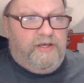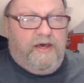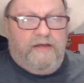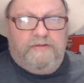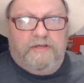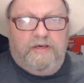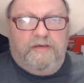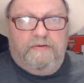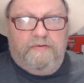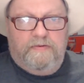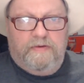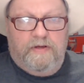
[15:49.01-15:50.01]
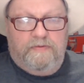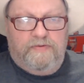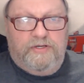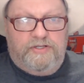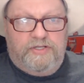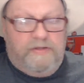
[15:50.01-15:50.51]
had
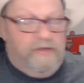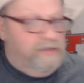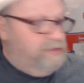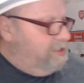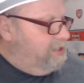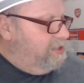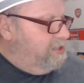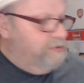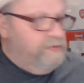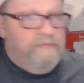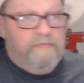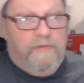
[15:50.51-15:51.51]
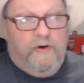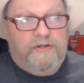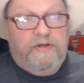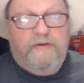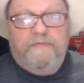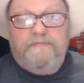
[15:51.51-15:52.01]
the needle mod